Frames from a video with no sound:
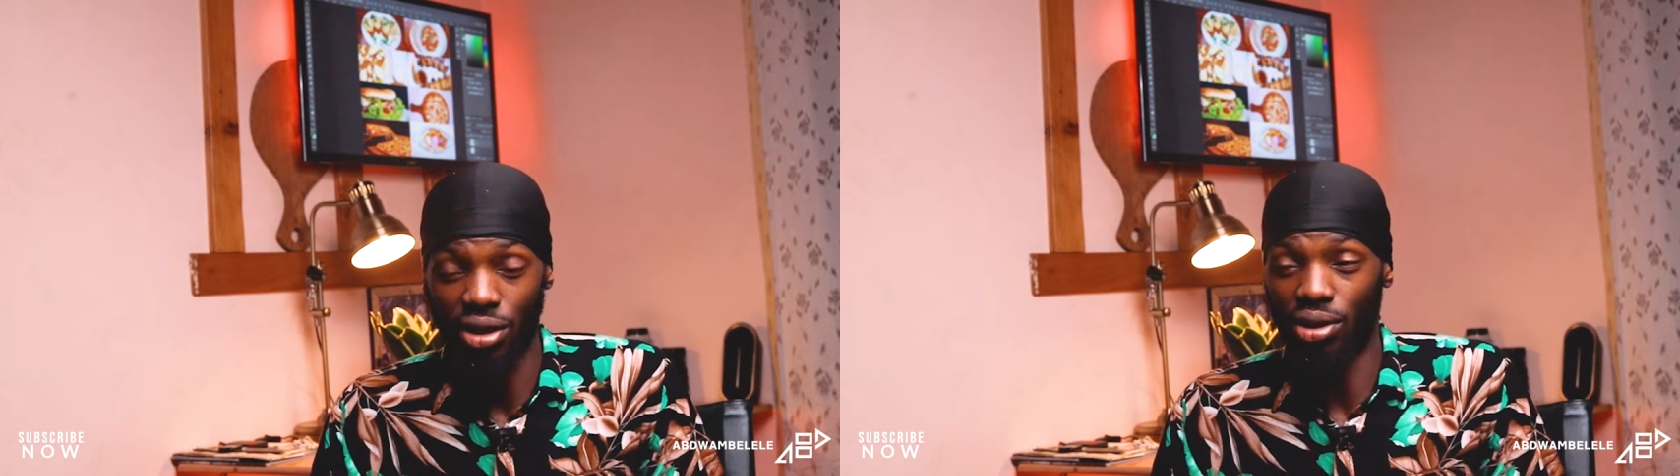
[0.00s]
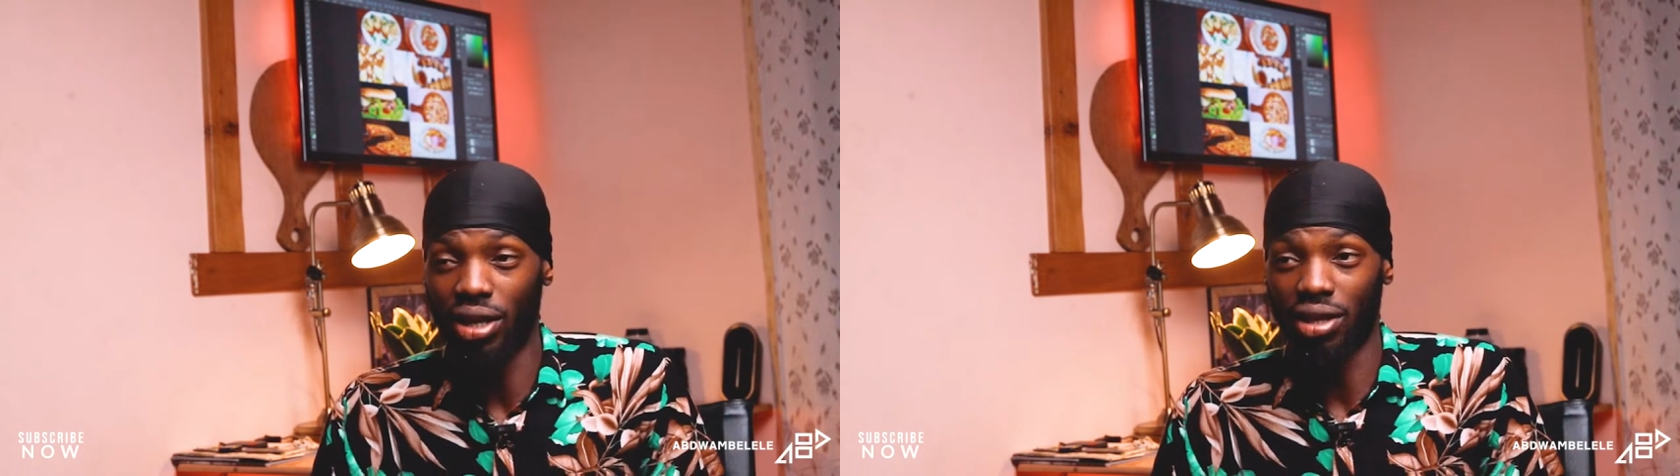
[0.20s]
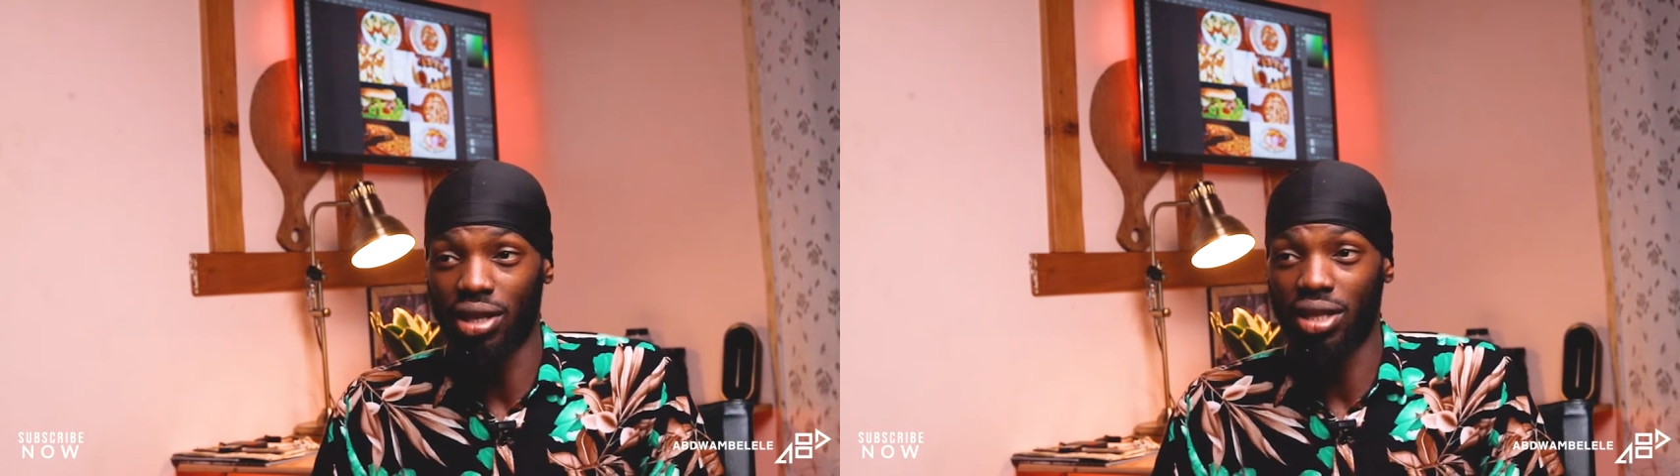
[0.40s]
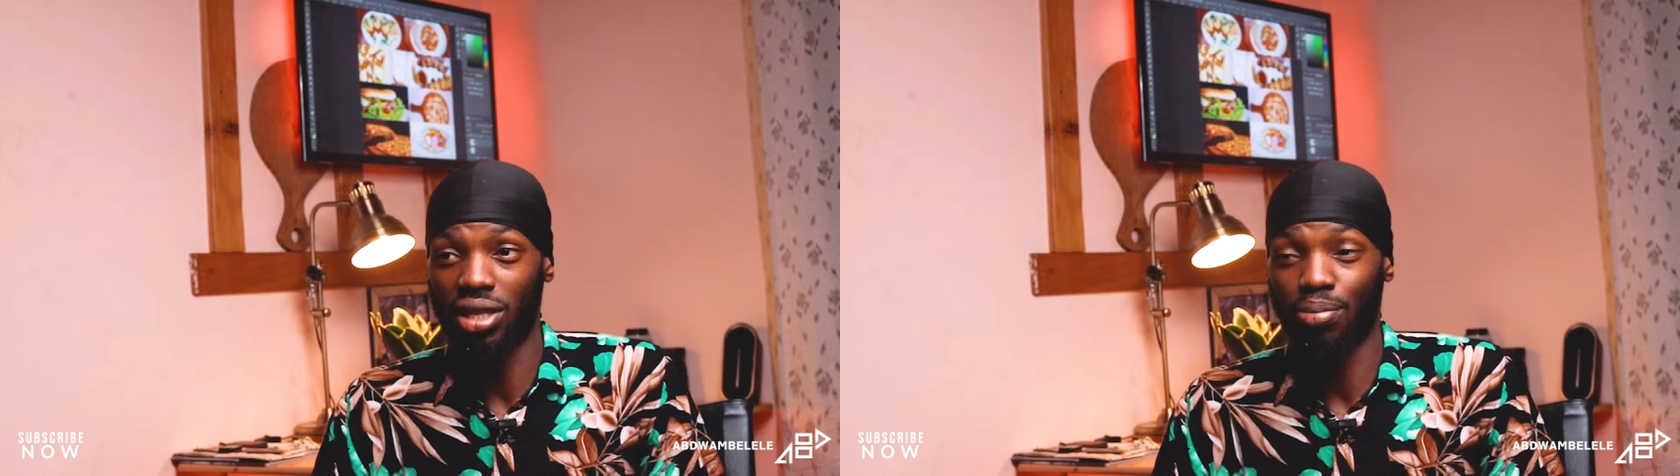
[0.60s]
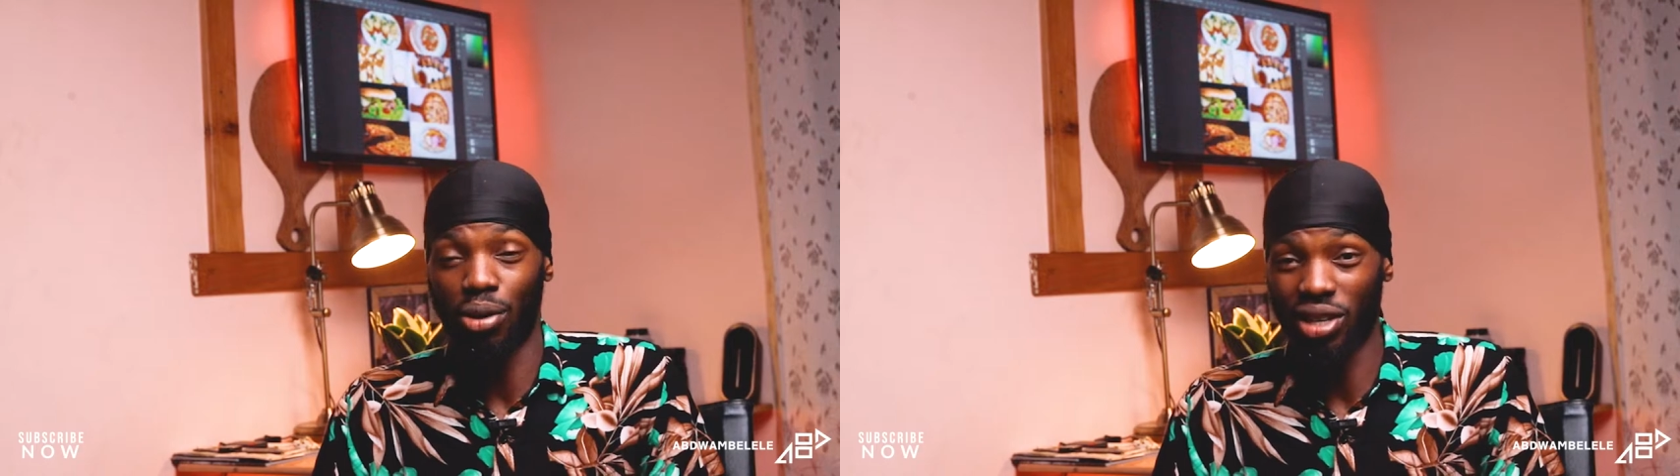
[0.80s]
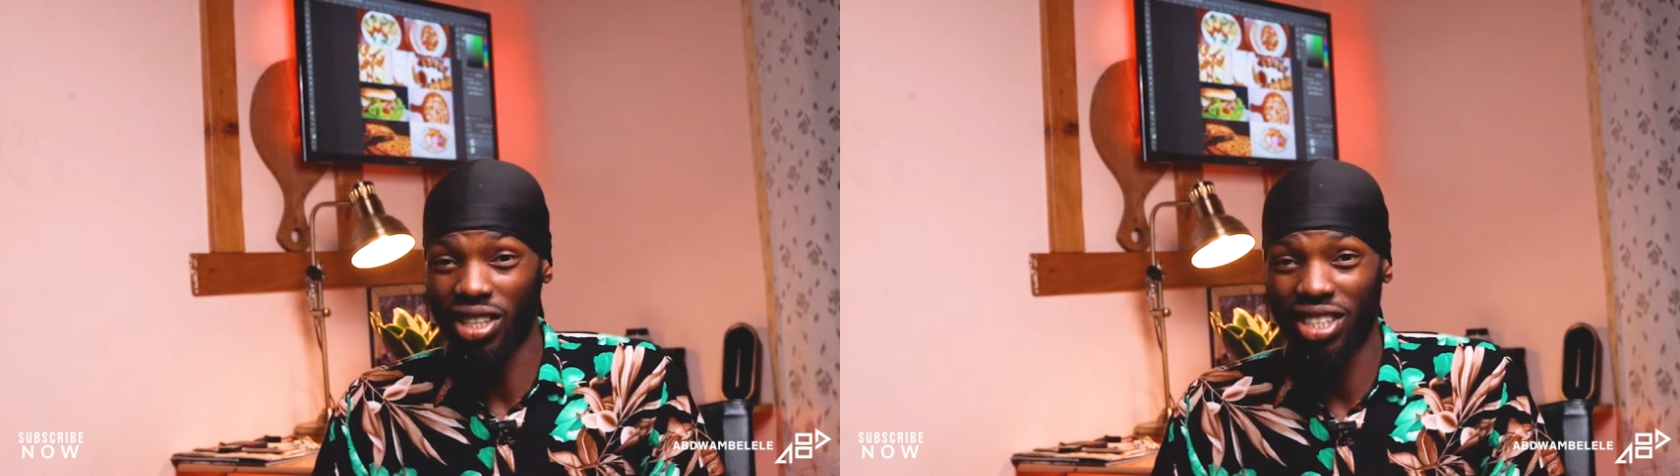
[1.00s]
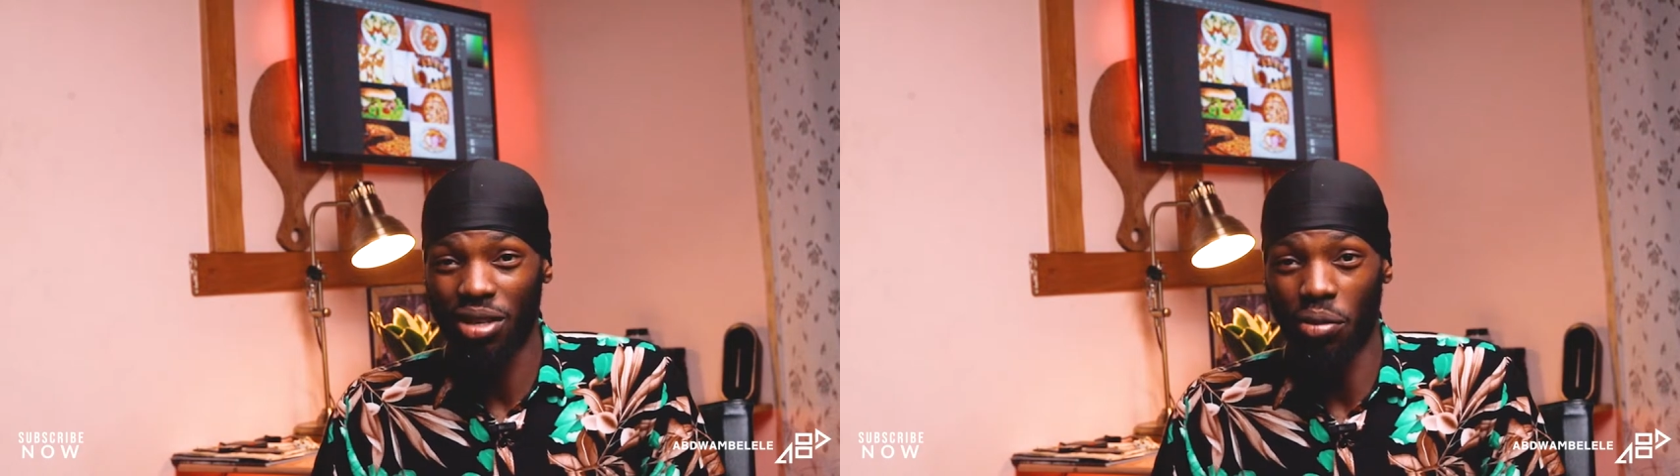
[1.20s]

during this project,